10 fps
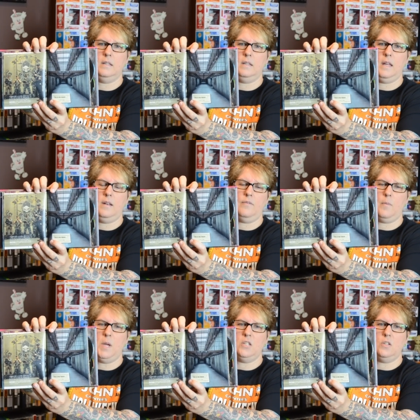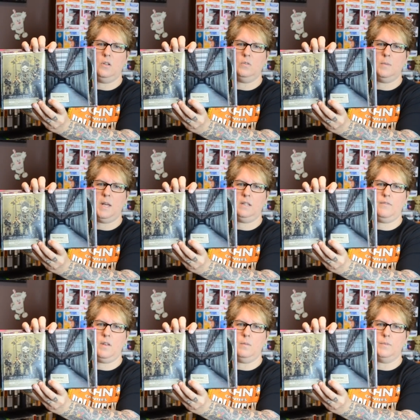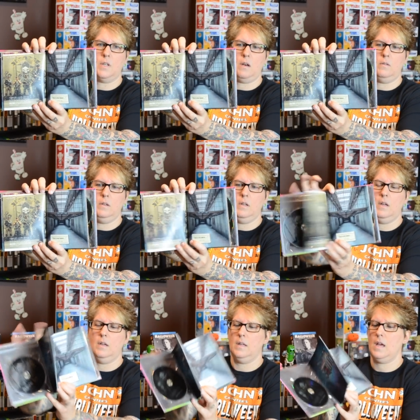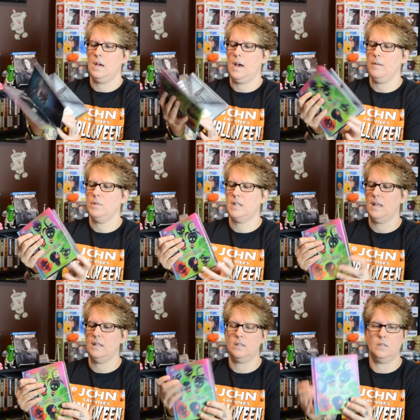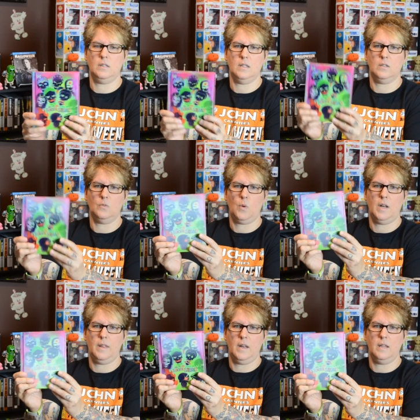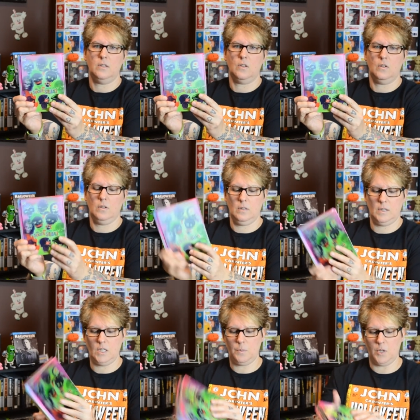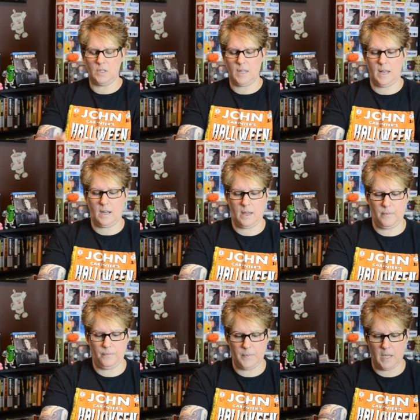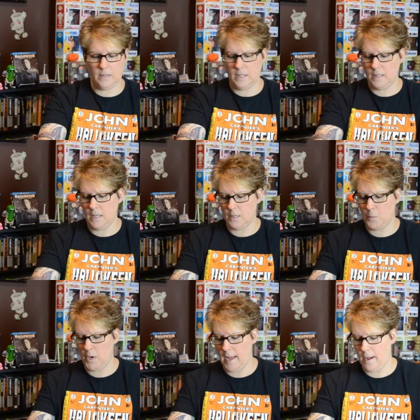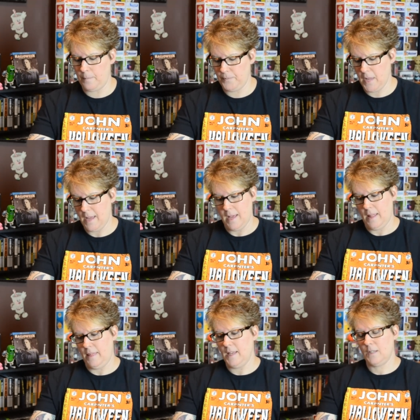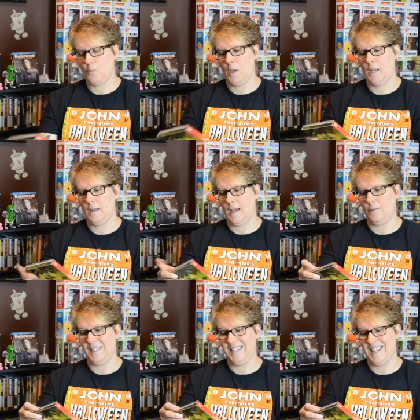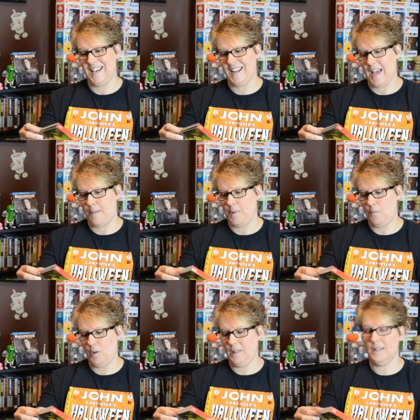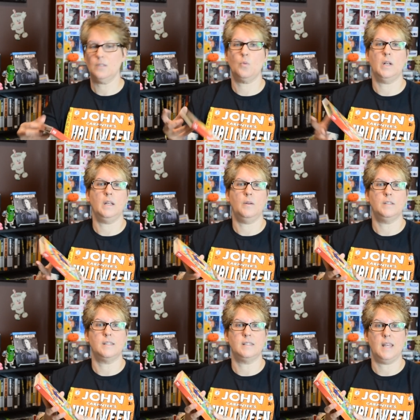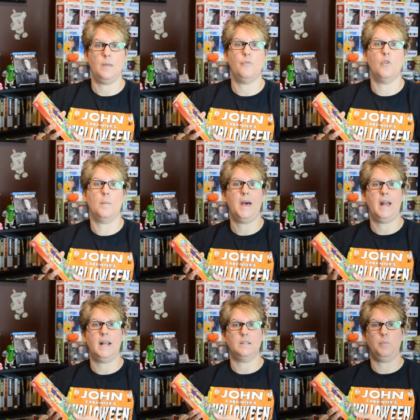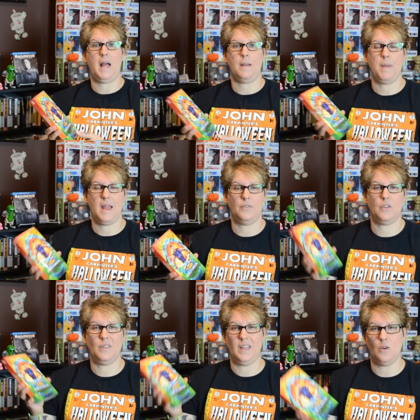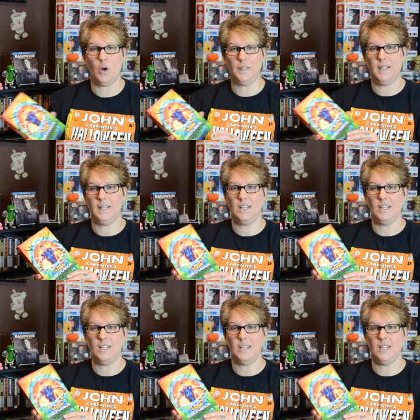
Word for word: and information notes about the film. So, yeah, I would say this is one of the nicer Digibooks that DC has put out. This one I was not happy with. This one is the same format as Black Panther. They called it a